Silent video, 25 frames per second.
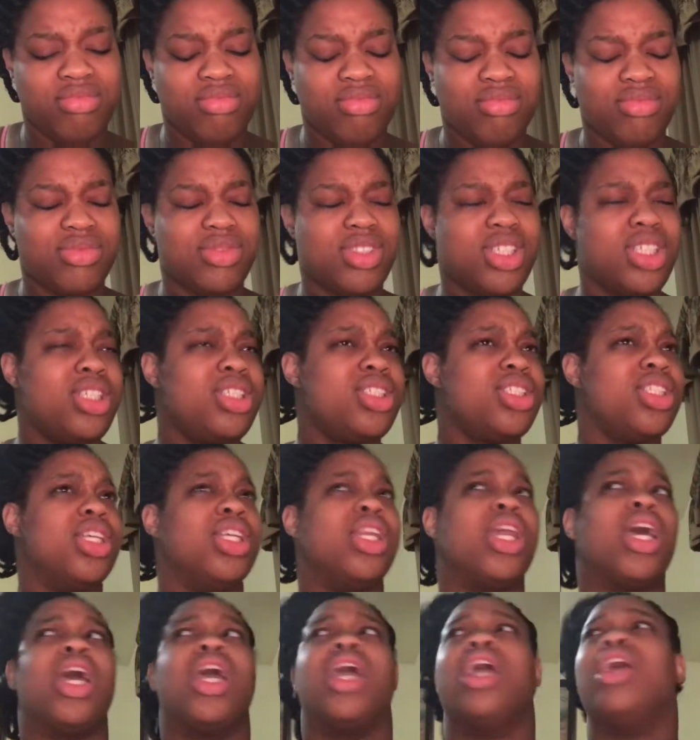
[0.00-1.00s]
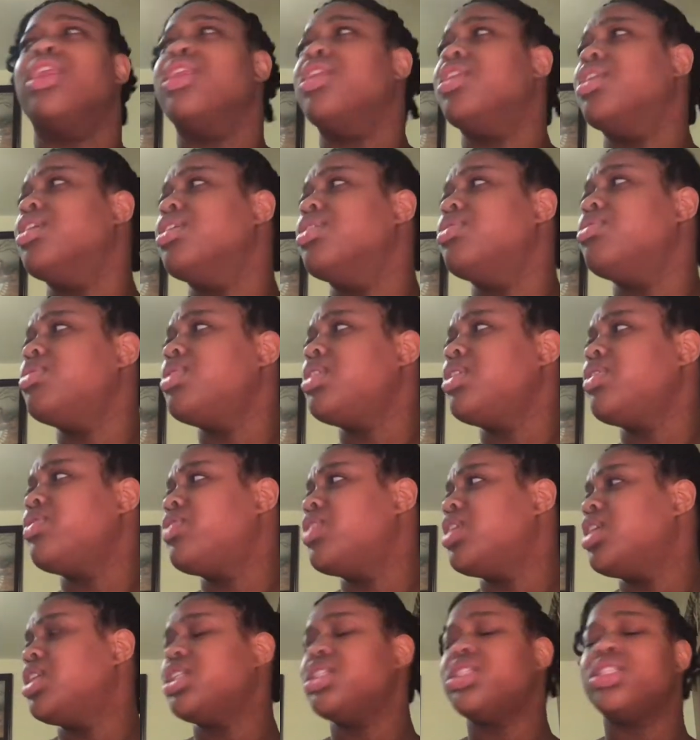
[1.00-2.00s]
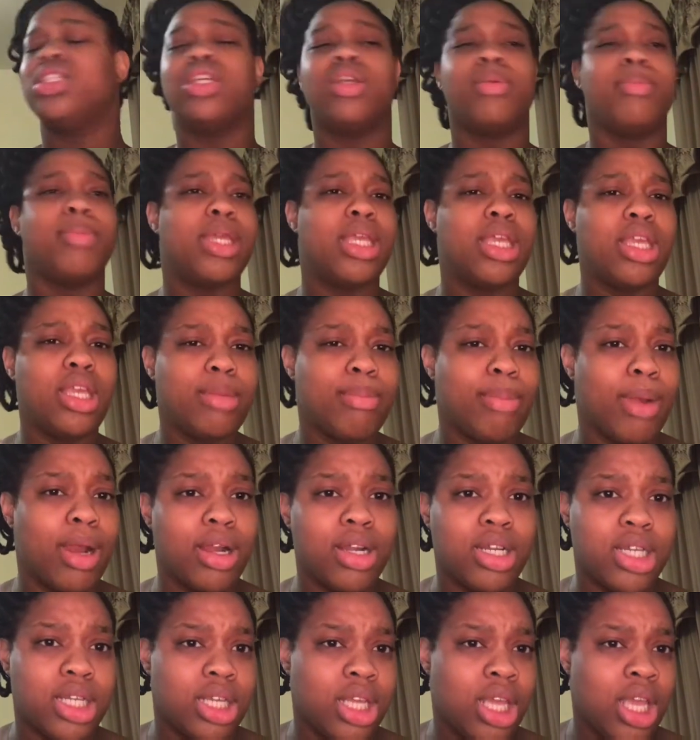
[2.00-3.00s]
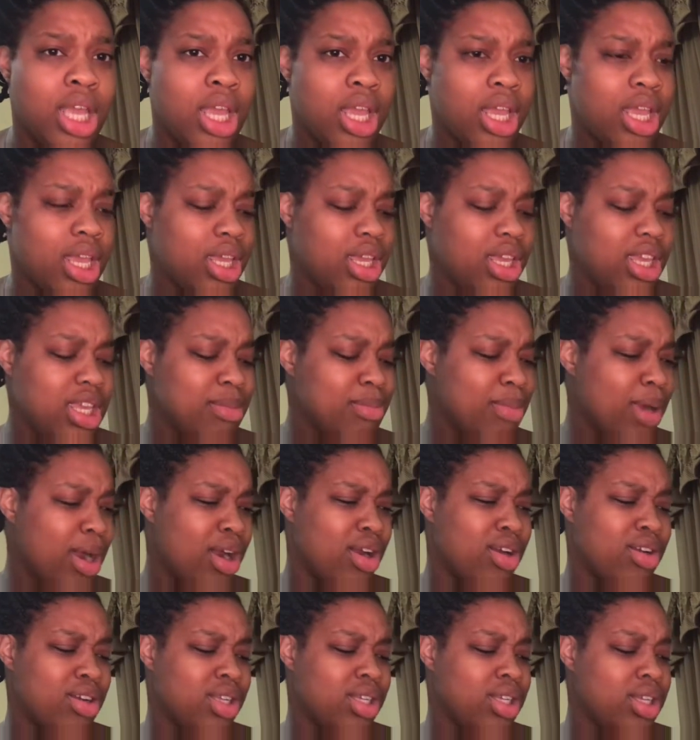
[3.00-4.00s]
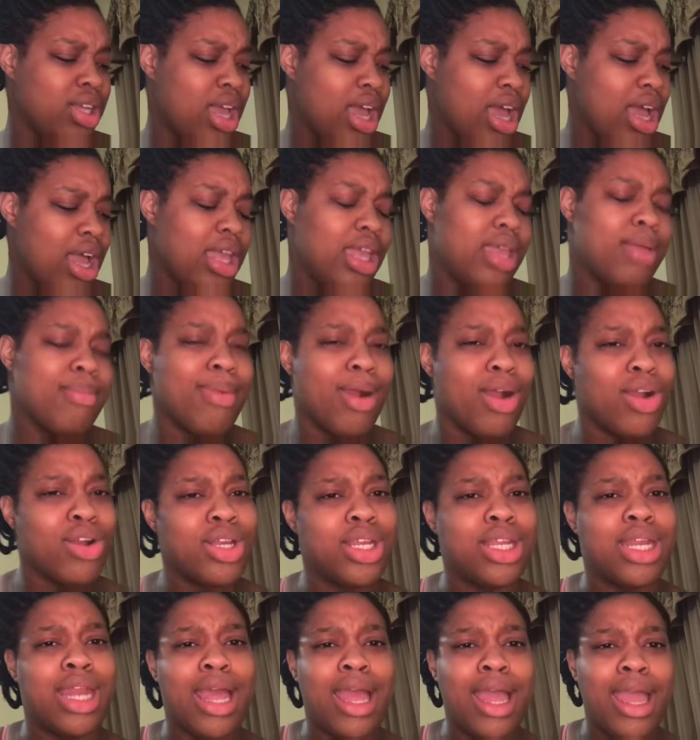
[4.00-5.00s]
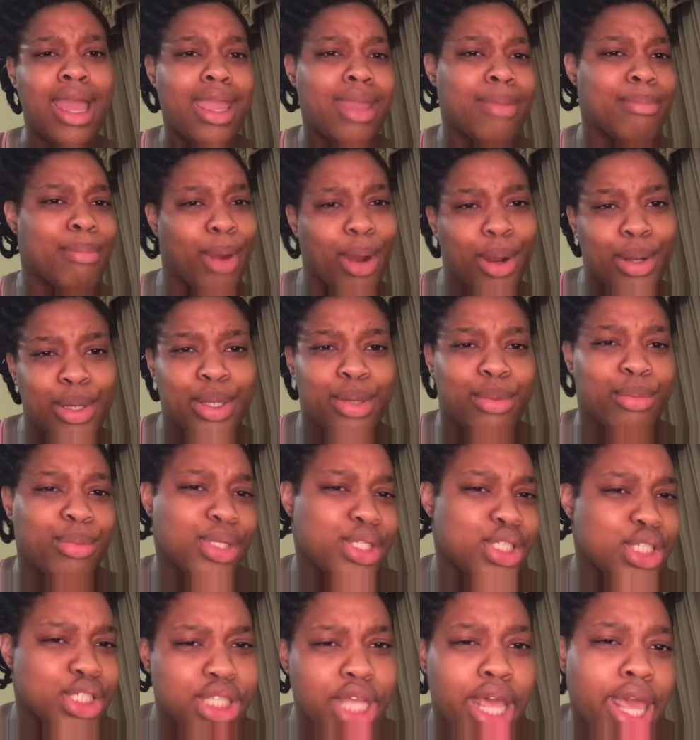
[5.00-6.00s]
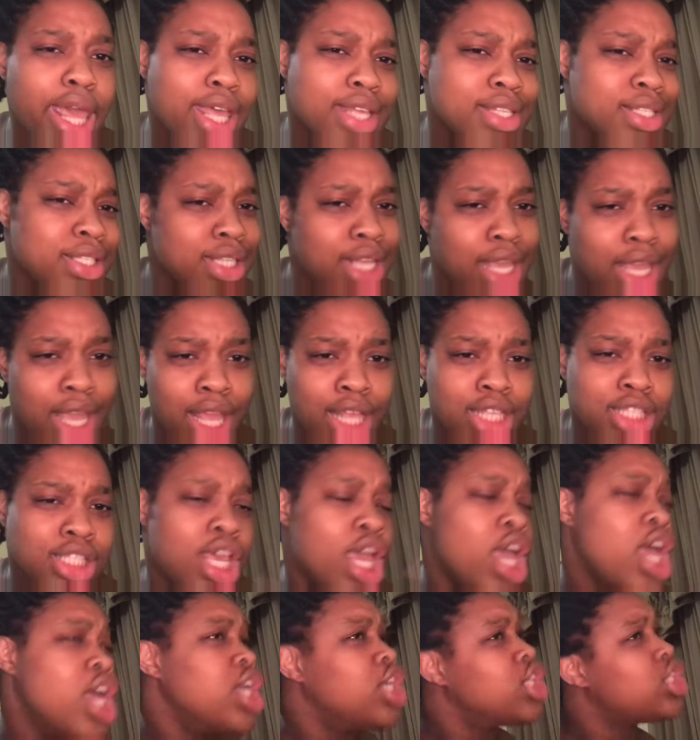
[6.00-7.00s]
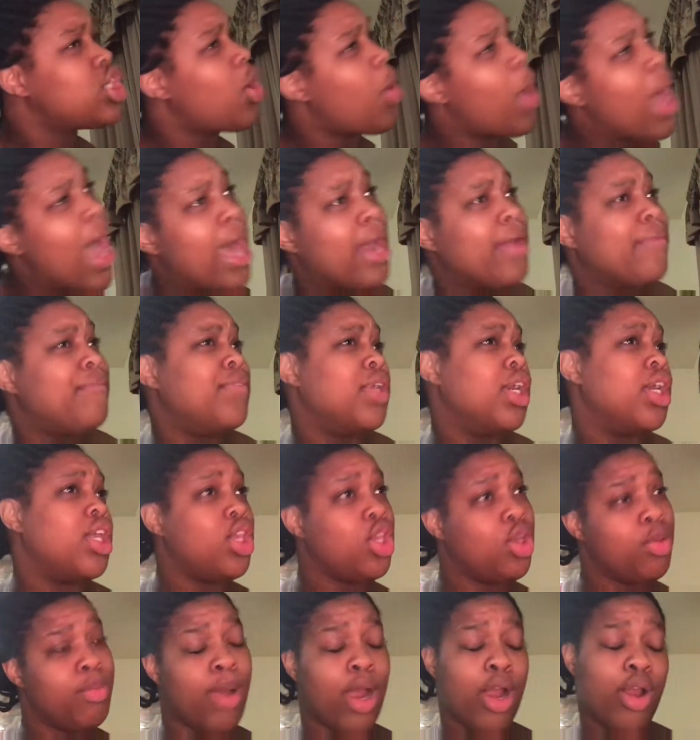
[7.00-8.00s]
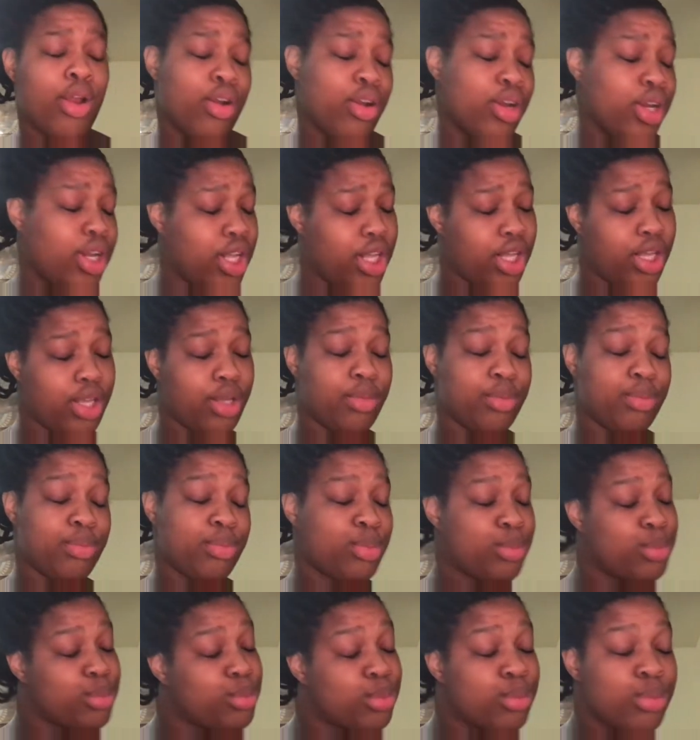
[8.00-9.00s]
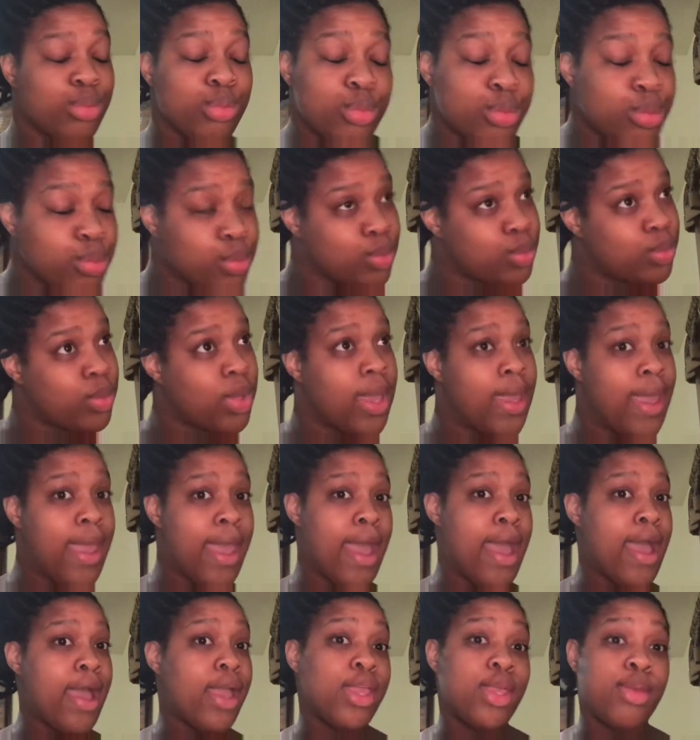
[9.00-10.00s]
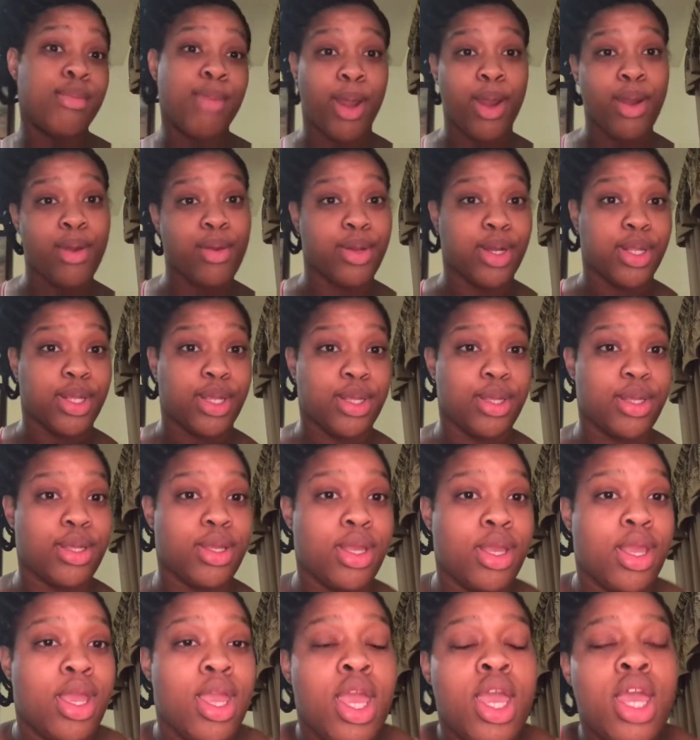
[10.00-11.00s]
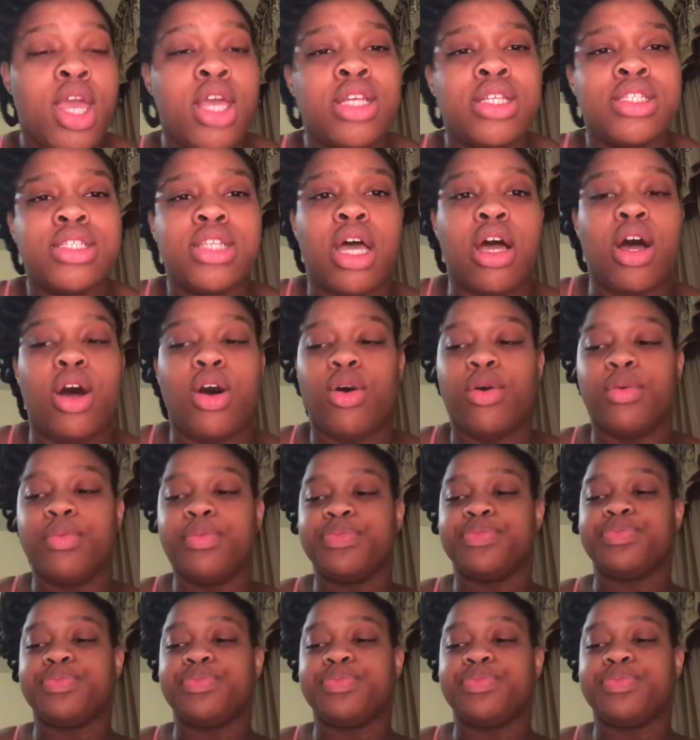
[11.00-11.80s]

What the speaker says: this shit not adding up. What the fuck this nigga mean? He burning. He burning. How he burning? I ain't burning. We just had sex. So how the fuck you burning? How you burning? So